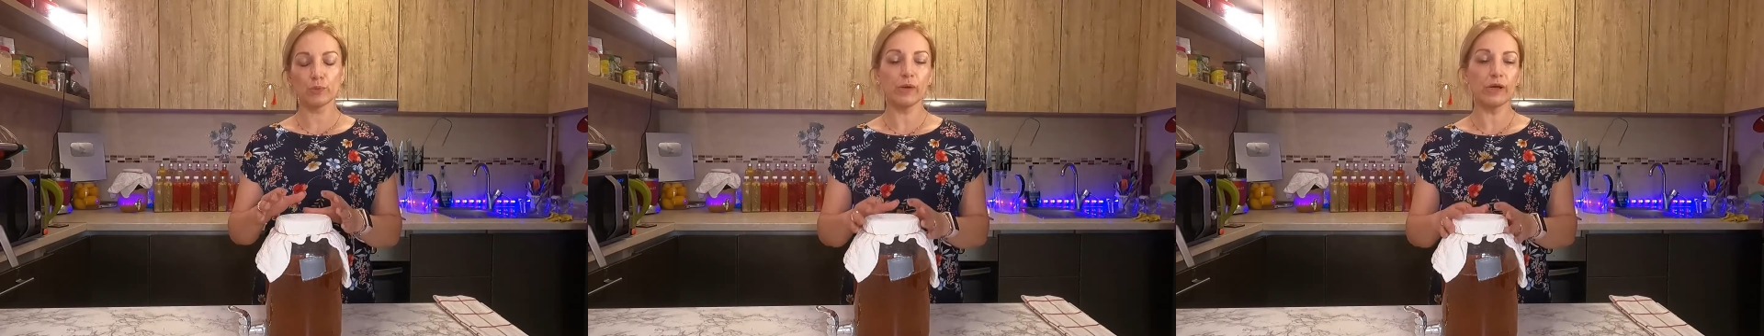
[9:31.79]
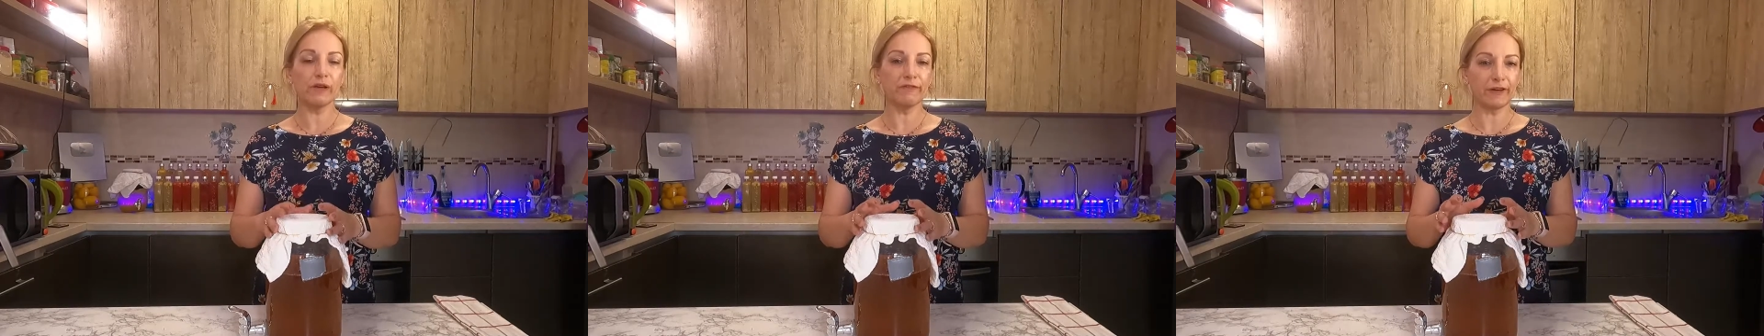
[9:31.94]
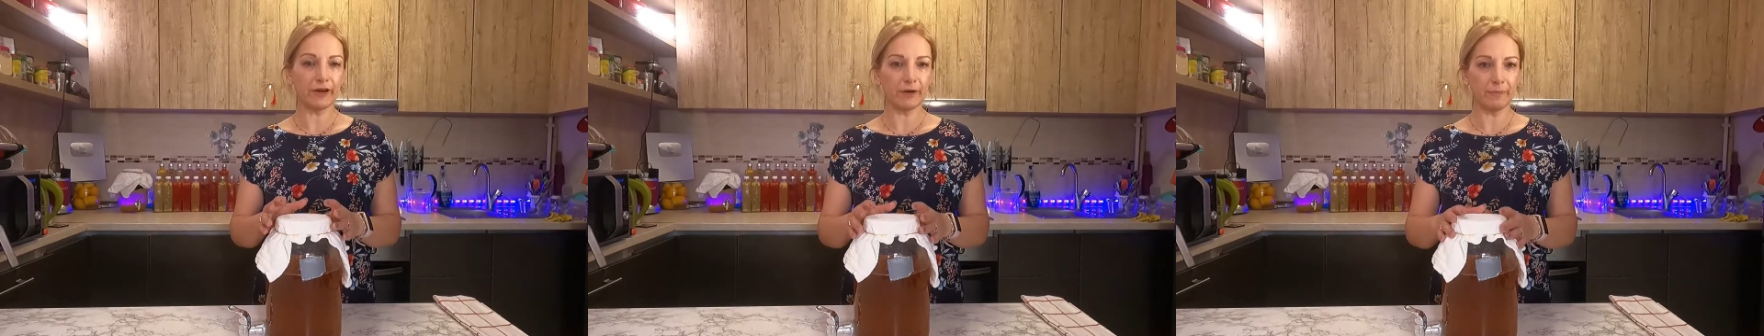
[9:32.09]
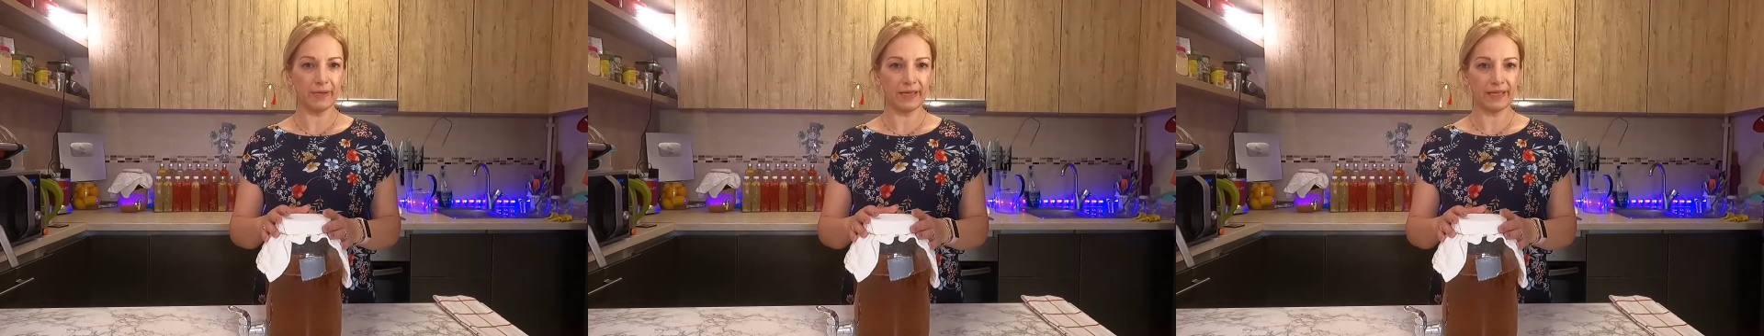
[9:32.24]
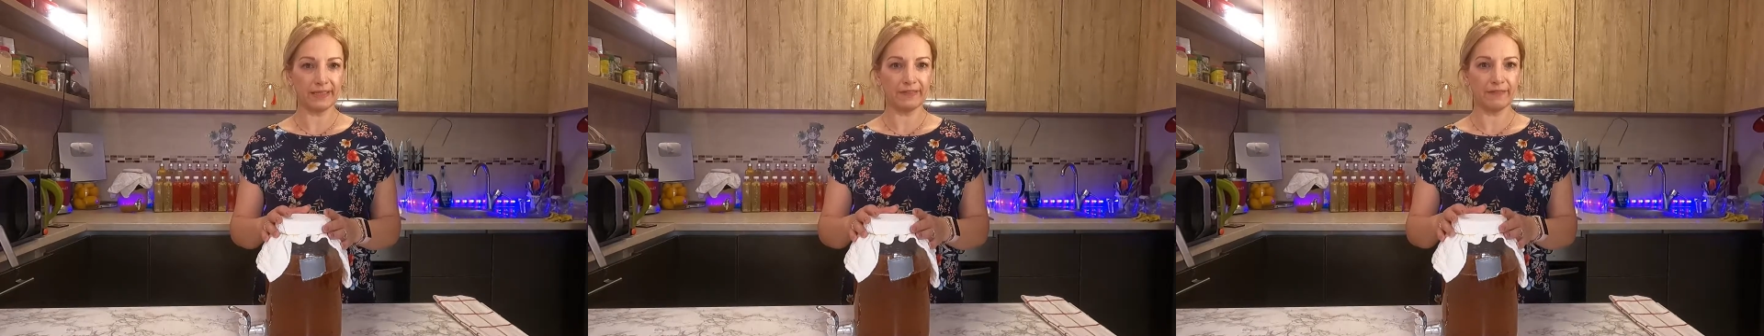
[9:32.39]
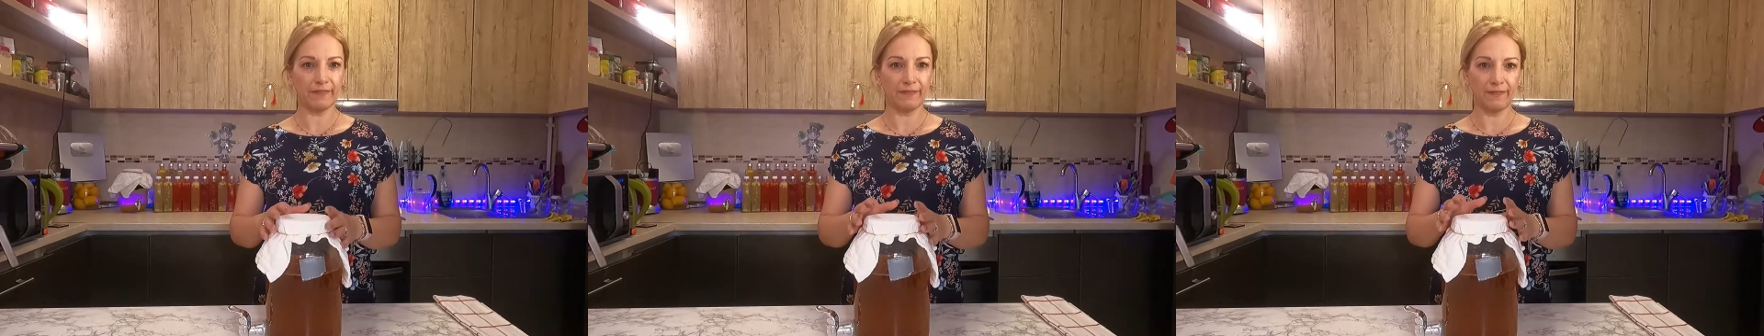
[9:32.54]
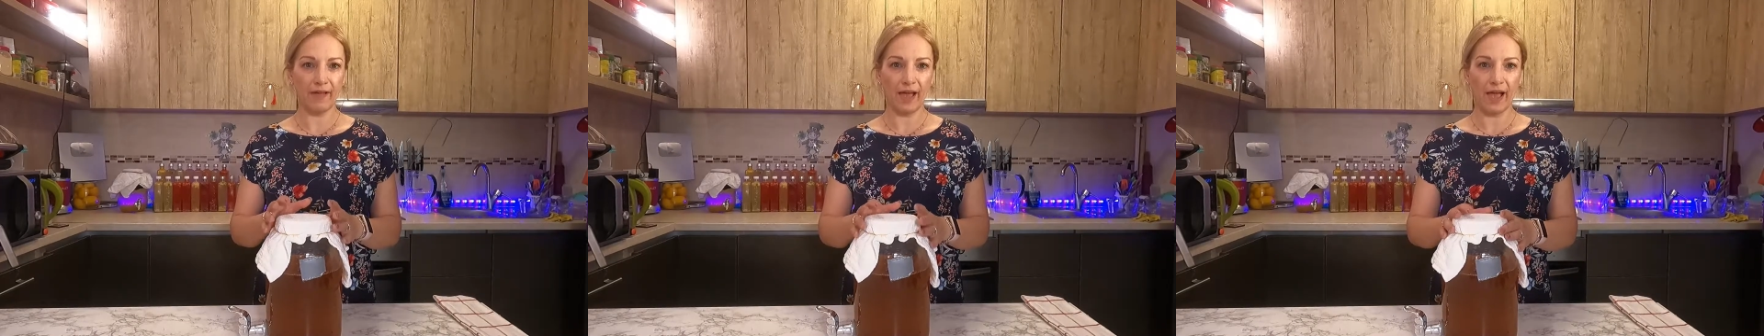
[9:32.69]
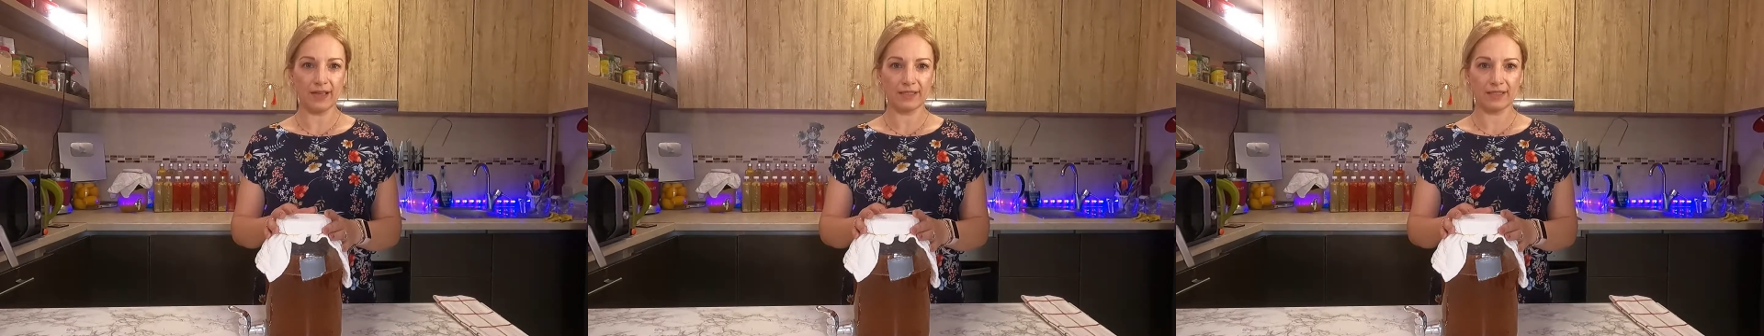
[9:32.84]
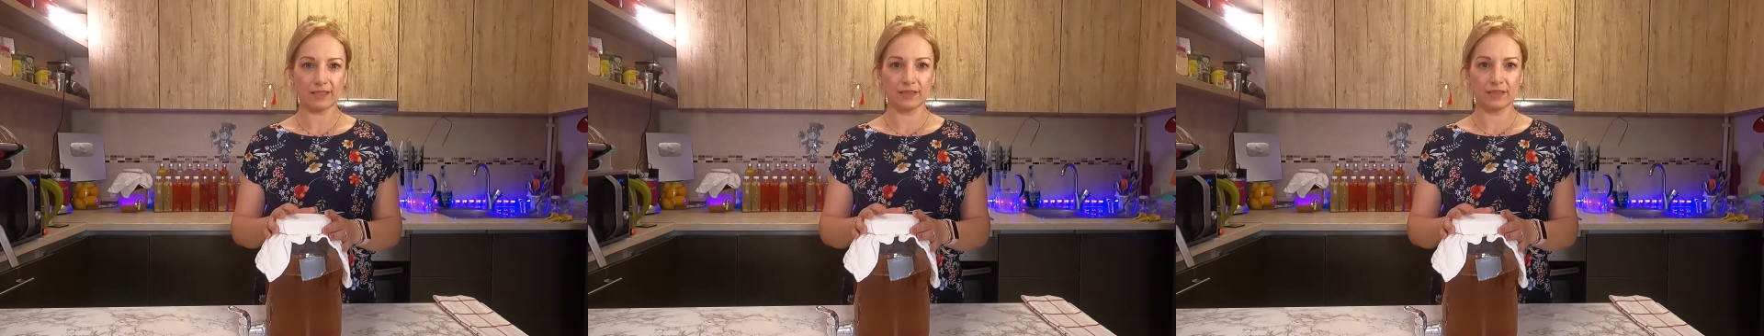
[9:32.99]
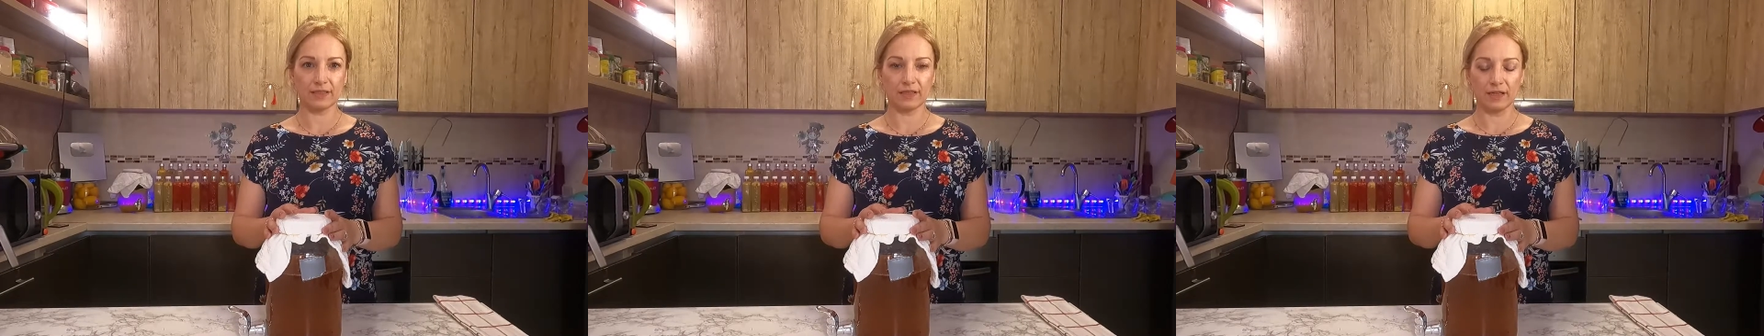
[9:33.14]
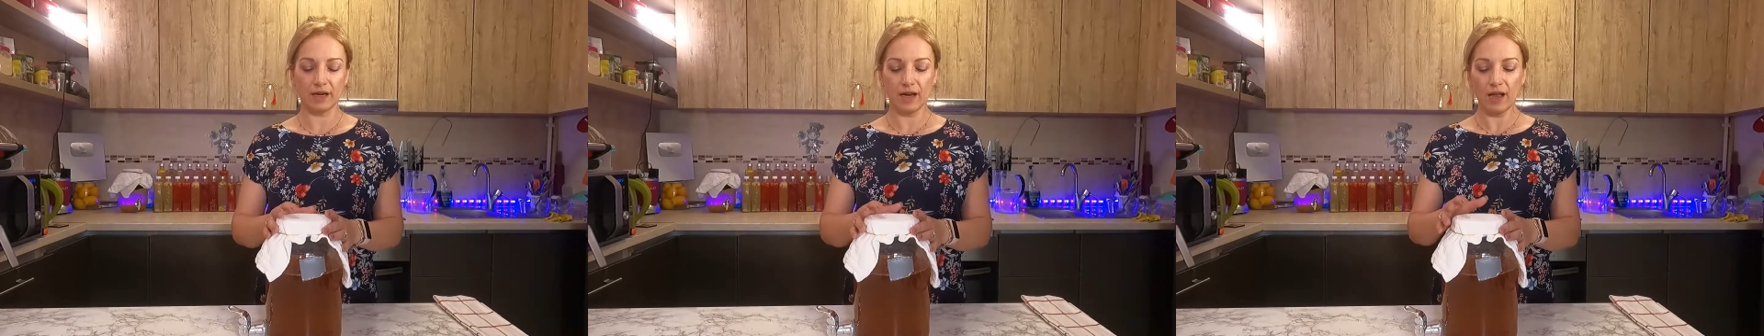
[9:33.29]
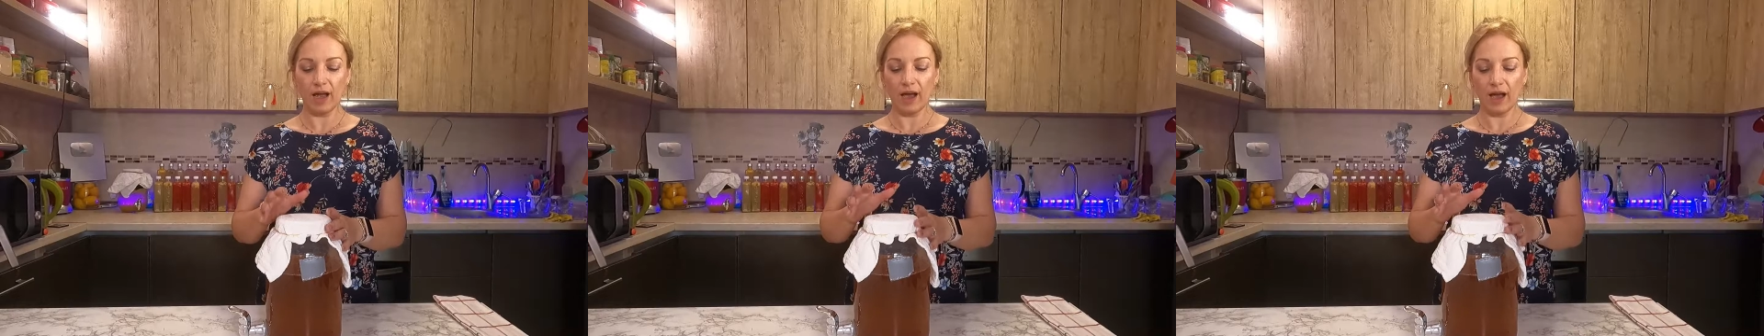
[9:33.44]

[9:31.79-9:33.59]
will ferment faster.